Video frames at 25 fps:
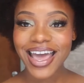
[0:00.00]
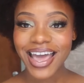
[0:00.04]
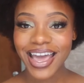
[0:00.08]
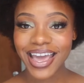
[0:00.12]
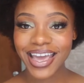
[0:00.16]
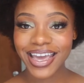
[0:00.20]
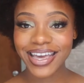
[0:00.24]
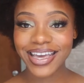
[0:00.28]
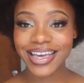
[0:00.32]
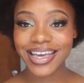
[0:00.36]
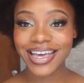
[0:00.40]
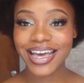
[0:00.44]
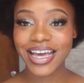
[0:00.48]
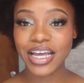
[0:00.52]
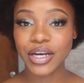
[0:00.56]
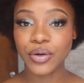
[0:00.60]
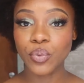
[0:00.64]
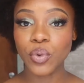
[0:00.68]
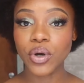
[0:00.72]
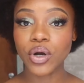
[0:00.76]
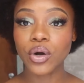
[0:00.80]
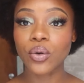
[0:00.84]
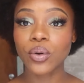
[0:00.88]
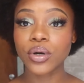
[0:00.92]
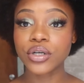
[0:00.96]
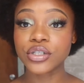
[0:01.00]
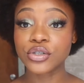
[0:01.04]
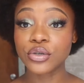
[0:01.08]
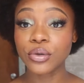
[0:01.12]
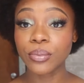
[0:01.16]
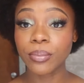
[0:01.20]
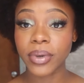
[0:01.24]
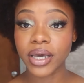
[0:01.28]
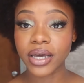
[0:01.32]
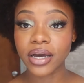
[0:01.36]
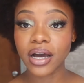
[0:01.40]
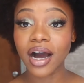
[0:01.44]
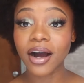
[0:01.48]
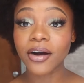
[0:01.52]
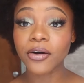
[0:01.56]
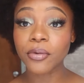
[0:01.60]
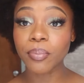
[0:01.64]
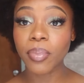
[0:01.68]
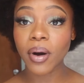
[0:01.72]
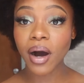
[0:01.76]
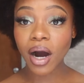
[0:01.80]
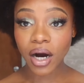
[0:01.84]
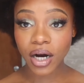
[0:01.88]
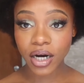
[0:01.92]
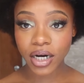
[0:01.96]
And we're going to make our
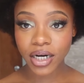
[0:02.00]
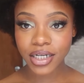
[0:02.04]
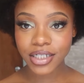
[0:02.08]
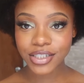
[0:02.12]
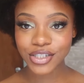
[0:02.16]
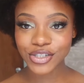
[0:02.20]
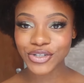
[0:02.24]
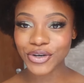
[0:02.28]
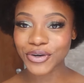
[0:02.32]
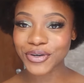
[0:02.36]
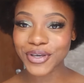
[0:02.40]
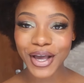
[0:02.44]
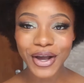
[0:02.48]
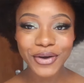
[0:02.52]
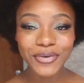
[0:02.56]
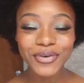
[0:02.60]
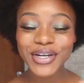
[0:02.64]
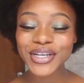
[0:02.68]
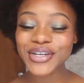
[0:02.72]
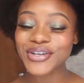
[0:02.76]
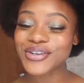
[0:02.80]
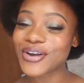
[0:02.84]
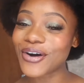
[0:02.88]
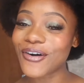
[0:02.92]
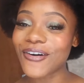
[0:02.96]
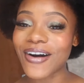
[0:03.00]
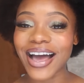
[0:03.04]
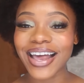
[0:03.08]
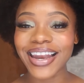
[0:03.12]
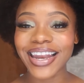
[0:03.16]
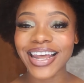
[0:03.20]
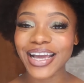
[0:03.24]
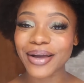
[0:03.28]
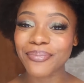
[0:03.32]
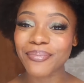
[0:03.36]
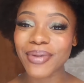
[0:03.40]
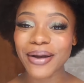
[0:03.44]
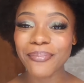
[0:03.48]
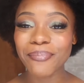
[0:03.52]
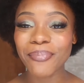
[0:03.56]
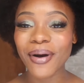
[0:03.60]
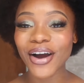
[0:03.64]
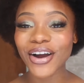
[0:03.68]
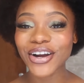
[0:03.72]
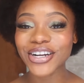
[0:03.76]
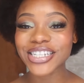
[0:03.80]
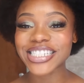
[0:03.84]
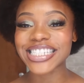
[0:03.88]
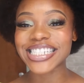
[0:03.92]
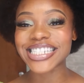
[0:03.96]
parts. So y'all already know I like my
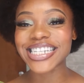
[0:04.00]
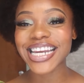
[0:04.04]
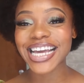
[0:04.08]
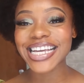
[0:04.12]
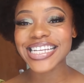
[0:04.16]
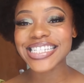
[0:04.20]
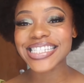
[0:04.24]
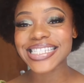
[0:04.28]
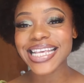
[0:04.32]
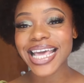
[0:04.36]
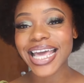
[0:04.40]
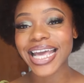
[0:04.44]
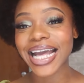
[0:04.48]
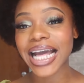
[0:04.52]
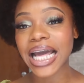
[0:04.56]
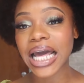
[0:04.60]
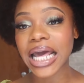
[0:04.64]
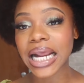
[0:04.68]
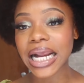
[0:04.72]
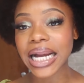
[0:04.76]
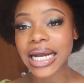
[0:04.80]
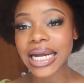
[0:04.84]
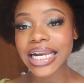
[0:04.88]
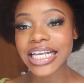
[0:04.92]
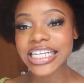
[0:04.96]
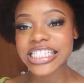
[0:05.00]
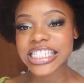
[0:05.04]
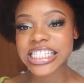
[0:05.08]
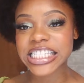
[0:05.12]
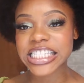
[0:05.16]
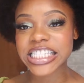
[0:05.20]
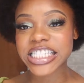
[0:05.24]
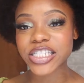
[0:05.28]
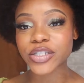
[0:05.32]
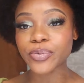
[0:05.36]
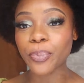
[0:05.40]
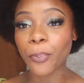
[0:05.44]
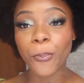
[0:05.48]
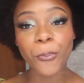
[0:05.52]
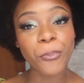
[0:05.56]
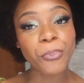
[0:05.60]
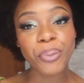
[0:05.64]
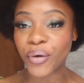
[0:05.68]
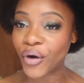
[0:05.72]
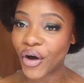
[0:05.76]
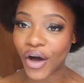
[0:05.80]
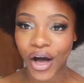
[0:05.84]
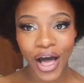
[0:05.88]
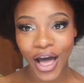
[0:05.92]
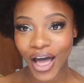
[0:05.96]
parts nice and crisp,
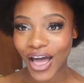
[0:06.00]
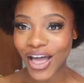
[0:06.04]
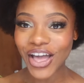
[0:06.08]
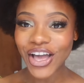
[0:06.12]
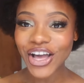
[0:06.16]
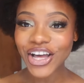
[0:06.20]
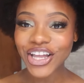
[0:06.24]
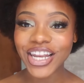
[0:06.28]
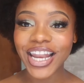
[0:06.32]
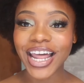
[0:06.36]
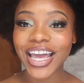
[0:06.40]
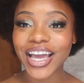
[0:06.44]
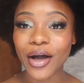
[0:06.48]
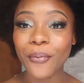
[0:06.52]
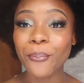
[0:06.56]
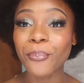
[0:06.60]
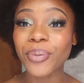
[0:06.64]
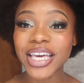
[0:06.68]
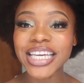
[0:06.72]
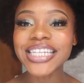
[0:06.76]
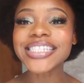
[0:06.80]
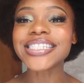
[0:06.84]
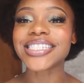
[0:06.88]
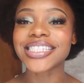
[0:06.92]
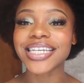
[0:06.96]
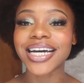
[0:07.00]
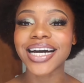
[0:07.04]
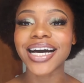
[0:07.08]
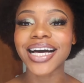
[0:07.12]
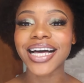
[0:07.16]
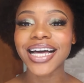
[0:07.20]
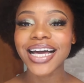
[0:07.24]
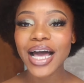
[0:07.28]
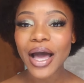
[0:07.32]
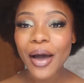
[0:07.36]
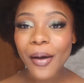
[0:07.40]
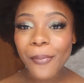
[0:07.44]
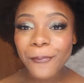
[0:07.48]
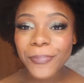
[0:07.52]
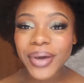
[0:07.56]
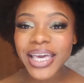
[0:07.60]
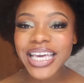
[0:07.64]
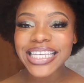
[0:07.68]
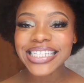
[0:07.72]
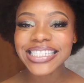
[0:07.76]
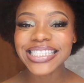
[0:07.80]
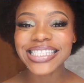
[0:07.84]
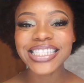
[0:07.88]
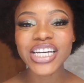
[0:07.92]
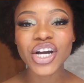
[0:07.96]
like a pizza
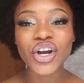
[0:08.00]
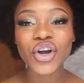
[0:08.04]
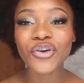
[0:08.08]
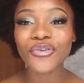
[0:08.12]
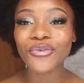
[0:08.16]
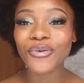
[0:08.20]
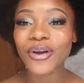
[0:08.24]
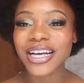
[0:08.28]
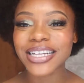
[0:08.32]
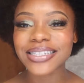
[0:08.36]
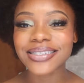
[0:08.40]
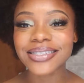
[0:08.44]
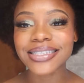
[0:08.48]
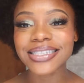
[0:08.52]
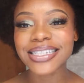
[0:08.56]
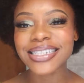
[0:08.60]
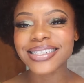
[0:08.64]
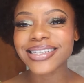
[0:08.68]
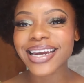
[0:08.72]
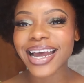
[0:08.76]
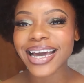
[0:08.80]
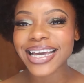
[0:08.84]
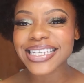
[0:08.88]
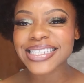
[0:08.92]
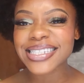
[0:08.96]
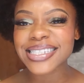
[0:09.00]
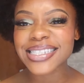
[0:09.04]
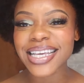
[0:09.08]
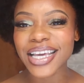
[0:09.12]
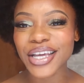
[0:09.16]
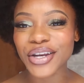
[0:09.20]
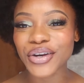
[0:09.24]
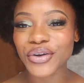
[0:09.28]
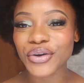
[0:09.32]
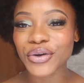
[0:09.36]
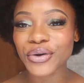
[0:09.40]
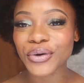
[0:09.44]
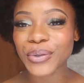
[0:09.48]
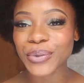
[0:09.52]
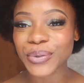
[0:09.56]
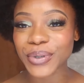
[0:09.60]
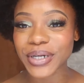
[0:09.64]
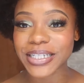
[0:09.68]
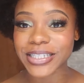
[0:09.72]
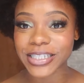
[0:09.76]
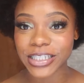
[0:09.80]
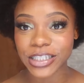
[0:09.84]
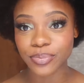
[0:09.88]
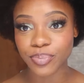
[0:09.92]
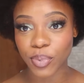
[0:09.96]
crust, nice and
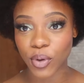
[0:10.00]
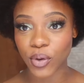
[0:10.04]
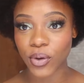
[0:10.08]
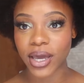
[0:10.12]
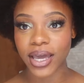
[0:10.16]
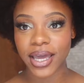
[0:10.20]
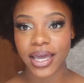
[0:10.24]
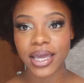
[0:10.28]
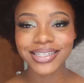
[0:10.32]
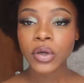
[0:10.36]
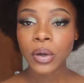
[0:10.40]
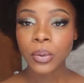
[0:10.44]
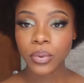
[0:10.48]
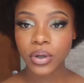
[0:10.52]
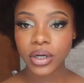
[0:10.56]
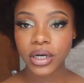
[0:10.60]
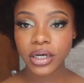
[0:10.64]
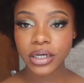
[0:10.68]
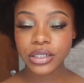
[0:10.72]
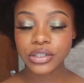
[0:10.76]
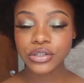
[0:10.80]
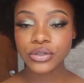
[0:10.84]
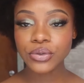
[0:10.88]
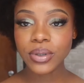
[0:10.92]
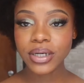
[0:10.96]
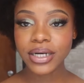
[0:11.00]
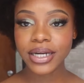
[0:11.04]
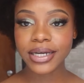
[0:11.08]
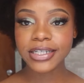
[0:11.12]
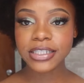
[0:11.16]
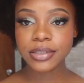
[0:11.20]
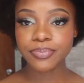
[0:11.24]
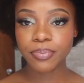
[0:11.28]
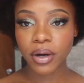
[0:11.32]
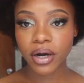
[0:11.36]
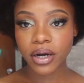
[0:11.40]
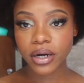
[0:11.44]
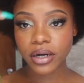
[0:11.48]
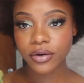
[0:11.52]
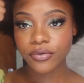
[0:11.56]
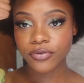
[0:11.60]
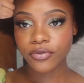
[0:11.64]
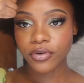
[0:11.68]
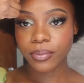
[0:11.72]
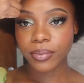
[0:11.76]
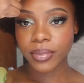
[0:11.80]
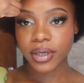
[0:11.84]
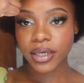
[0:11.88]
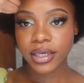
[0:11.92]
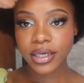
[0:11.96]
crisp, okay? We're gonna do a nice part
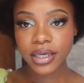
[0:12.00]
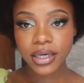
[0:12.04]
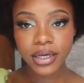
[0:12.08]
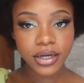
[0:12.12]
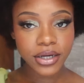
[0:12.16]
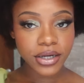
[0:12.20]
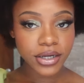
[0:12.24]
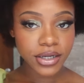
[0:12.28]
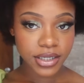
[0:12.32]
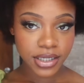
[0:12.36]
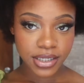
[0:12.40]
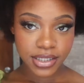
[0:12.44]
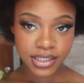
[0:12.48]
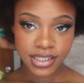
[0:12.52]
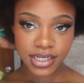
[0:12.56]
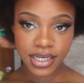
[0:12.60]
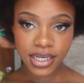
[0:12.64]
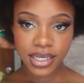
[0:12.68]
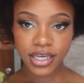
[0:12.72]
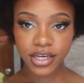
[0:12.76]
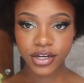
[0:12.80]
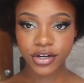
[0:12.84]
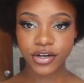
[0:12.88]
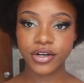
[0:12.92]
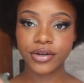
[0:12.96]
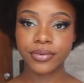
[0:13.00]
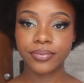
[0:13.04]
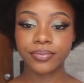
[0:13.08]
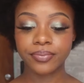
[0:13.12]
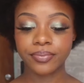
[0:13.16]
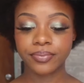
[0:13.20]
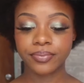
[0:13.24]
from here to here.